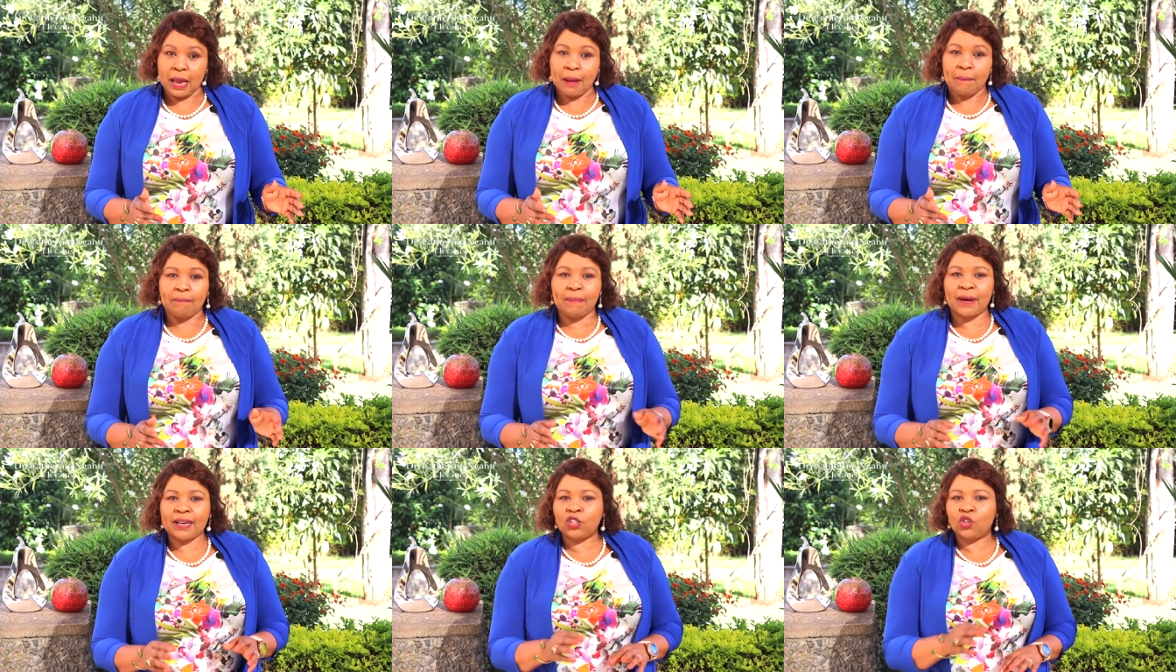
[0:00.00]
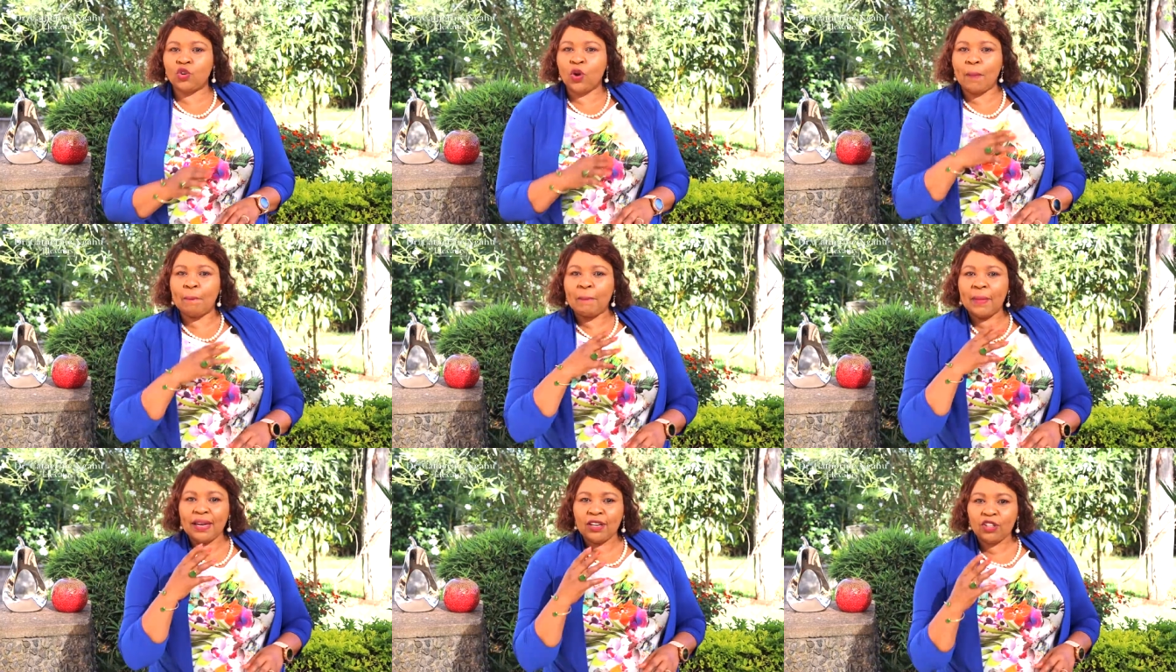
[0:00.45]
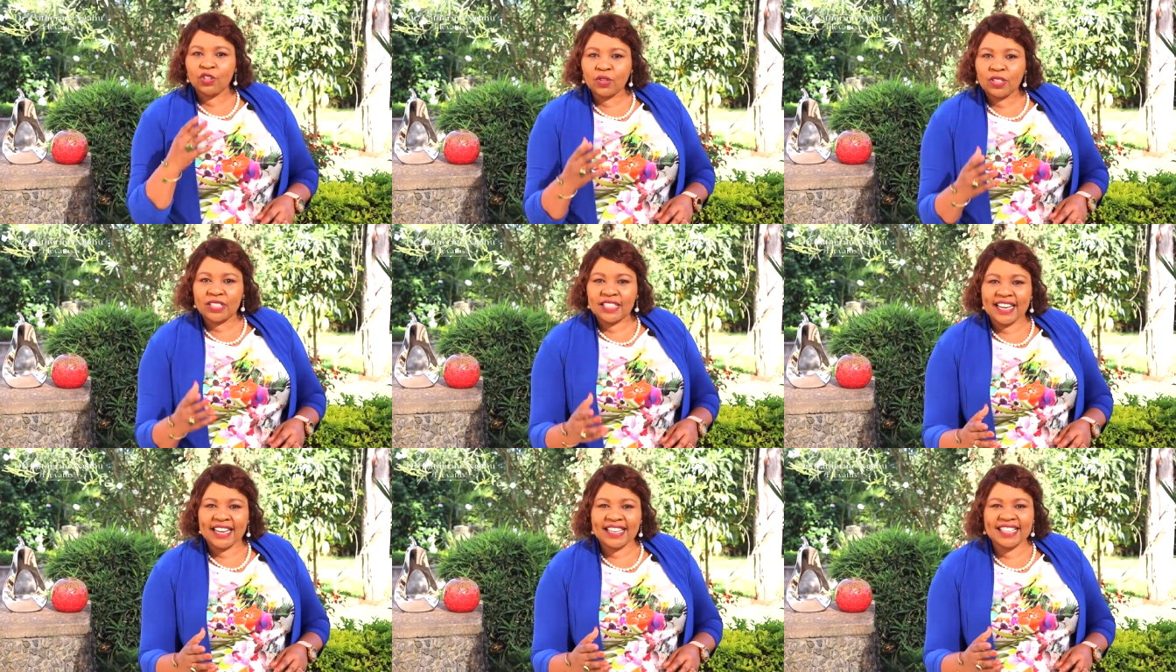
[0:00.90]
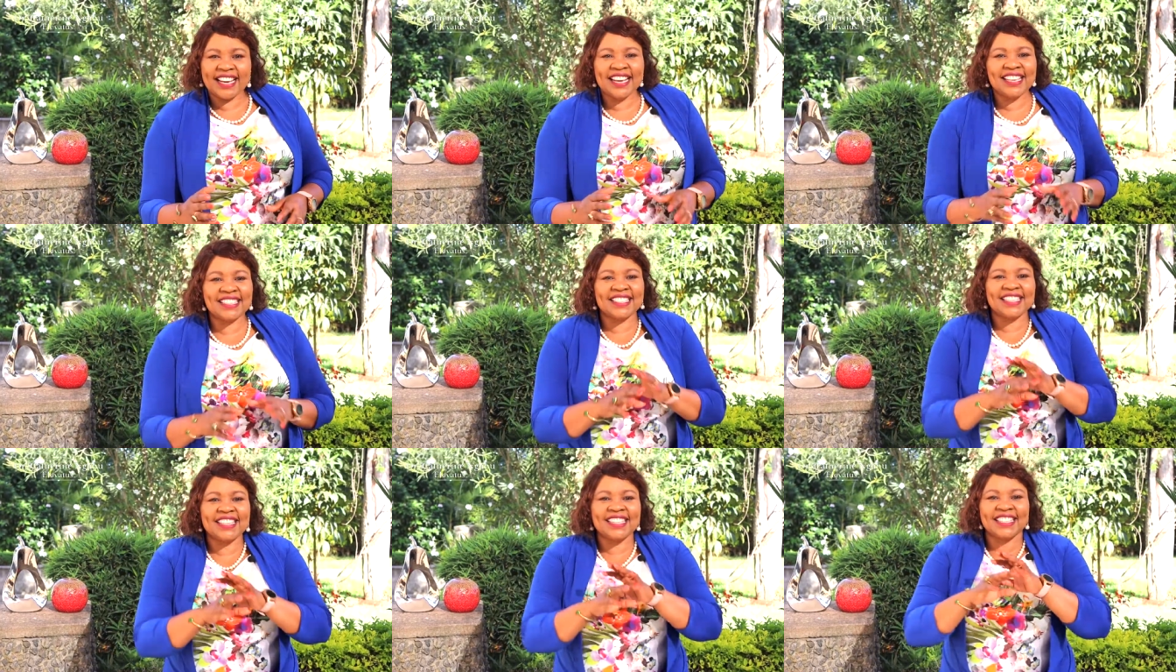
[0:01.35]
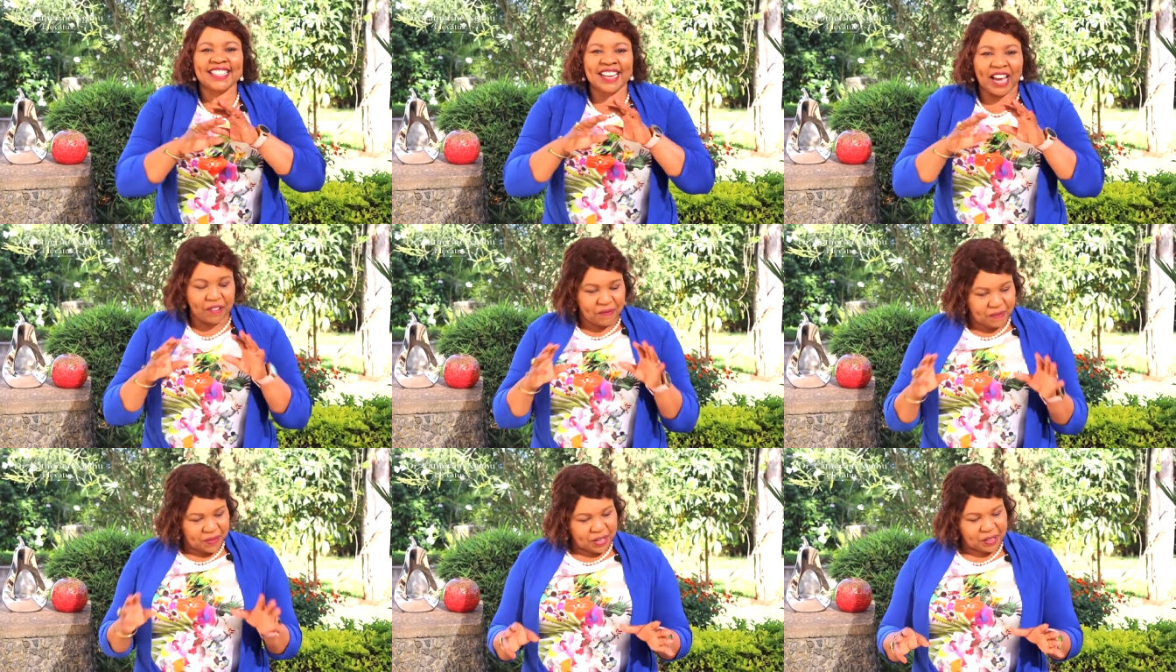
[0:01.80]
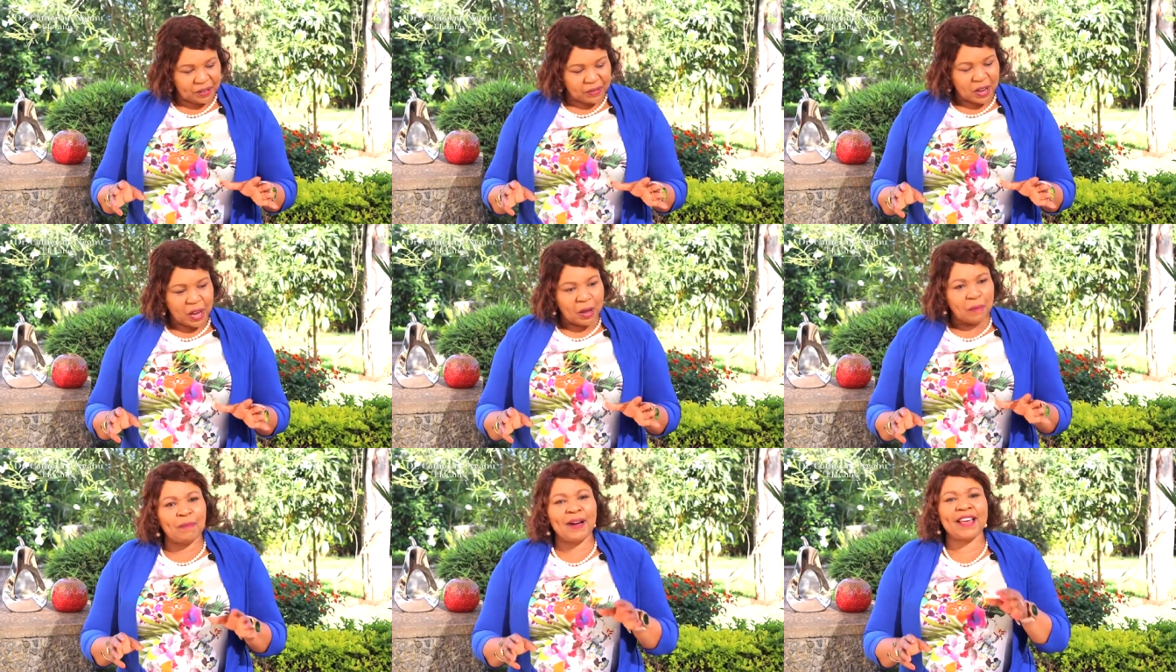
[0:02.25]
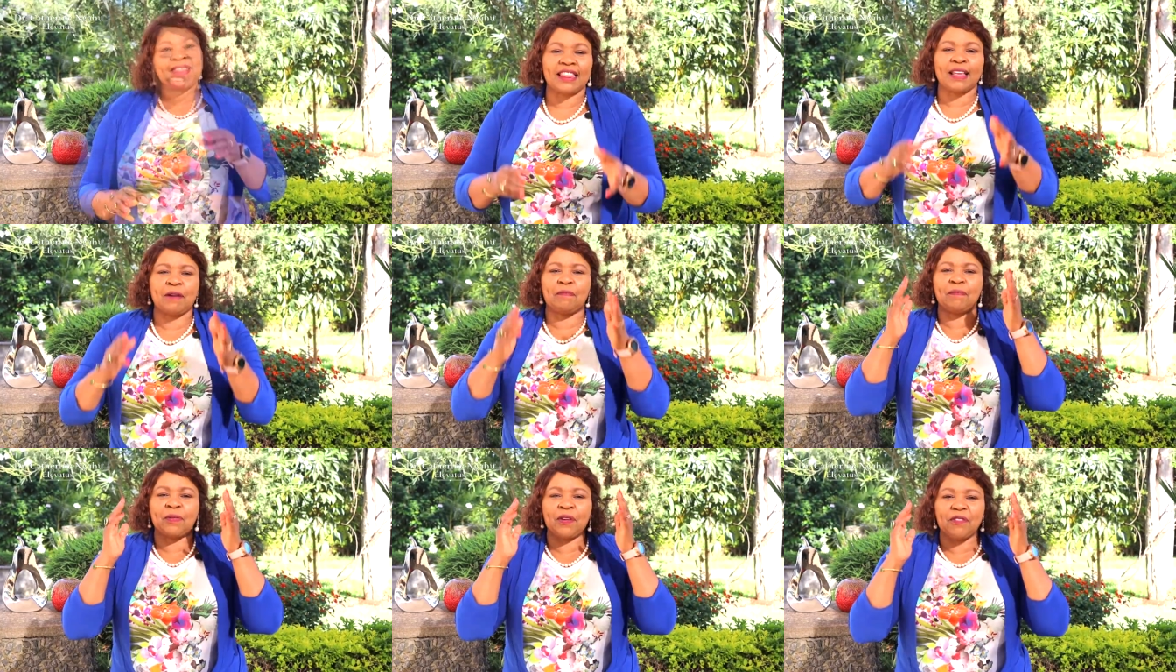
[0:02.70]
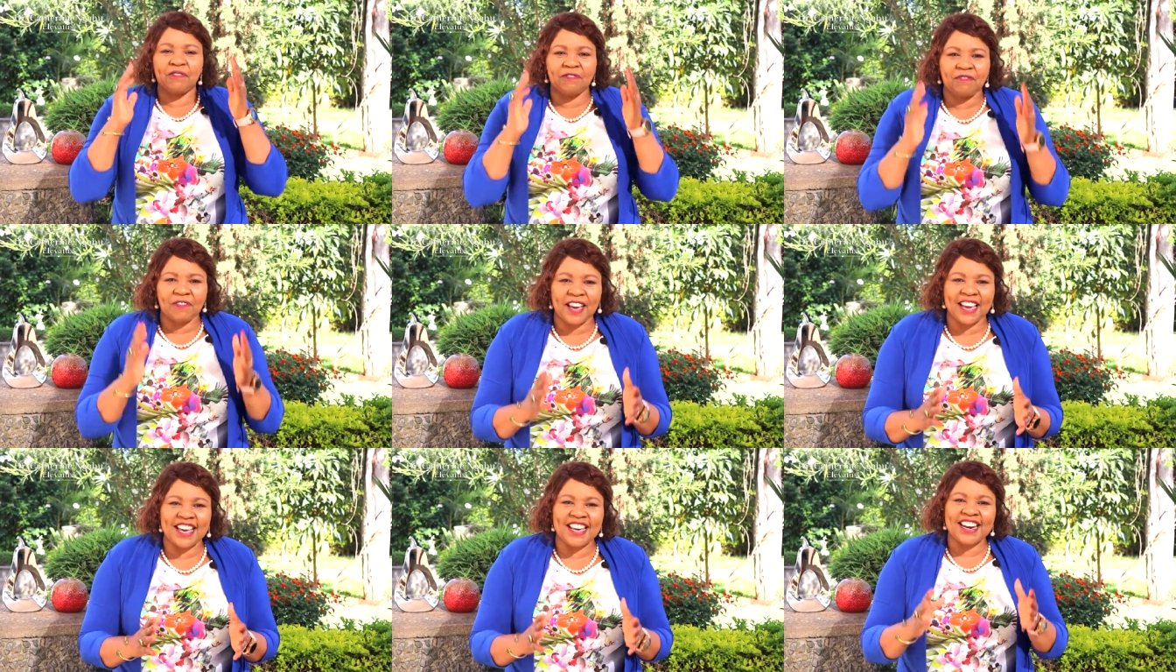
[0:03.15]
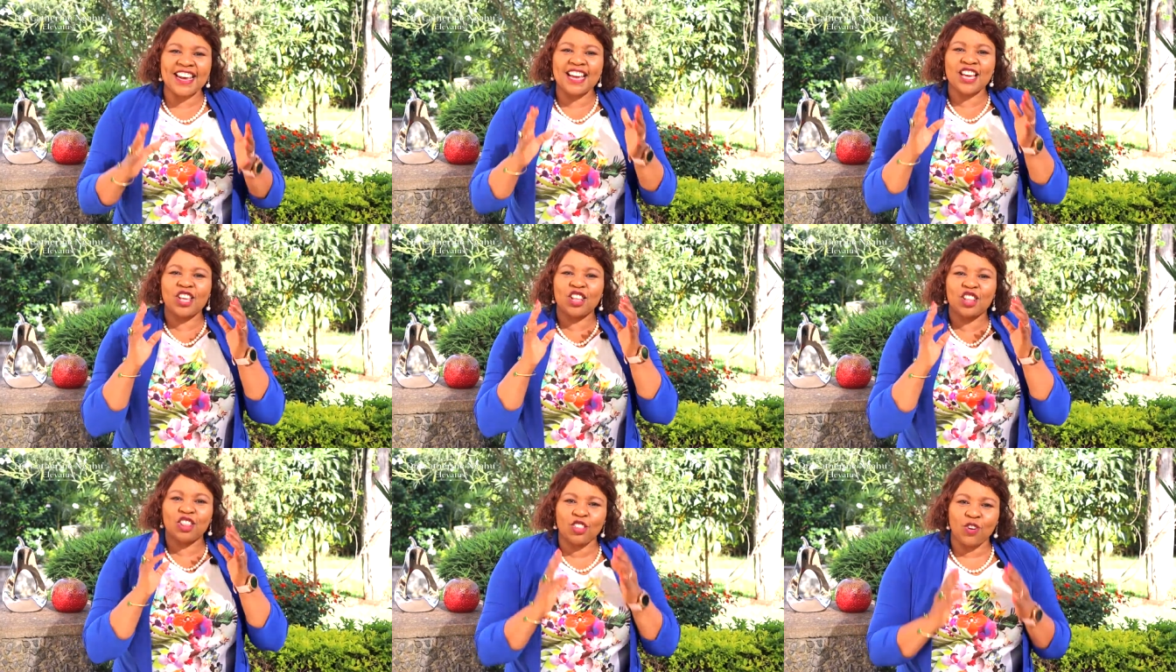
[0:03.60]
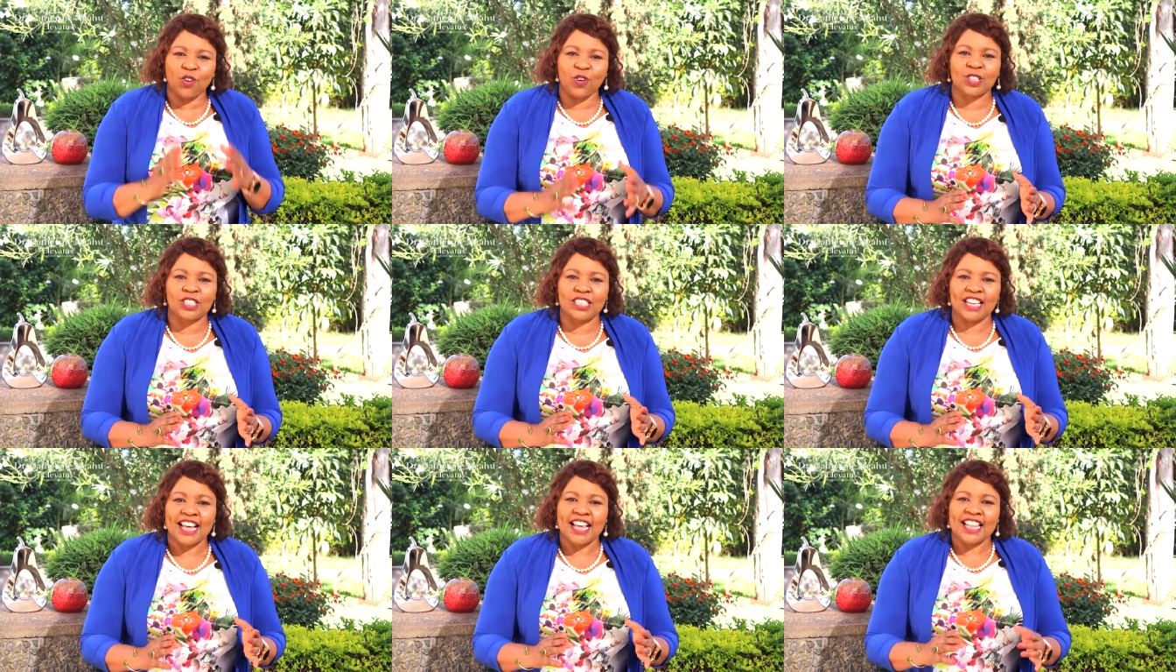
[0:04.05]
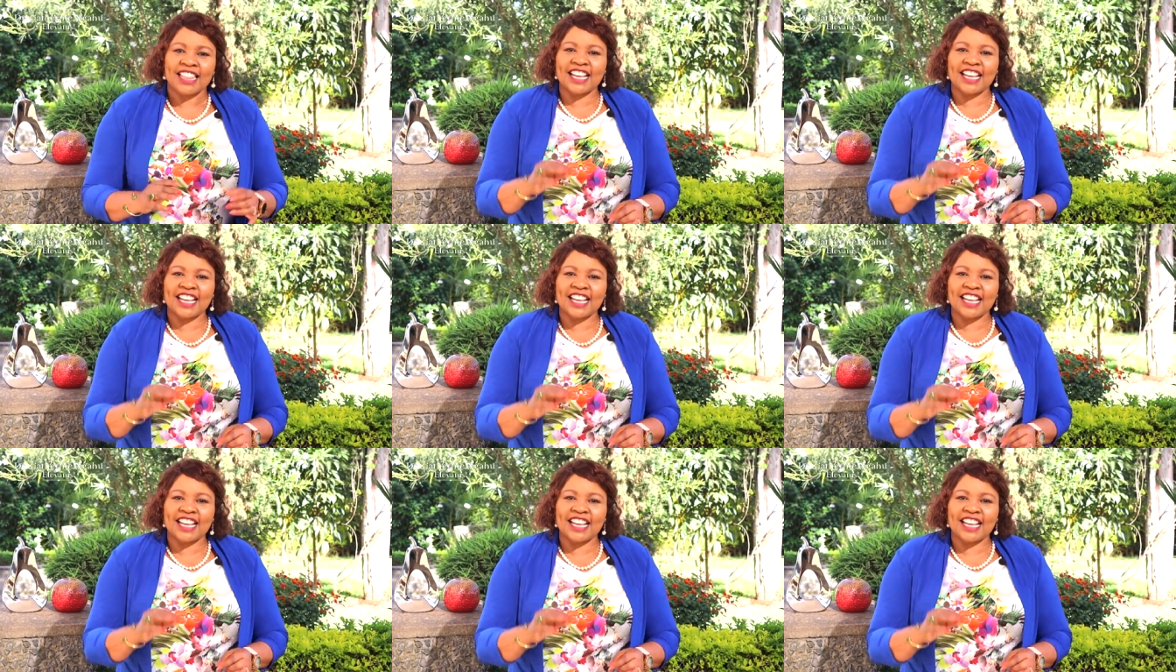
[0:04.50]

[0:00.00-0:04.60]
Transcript: but your mental state is determined by the prevailing thought.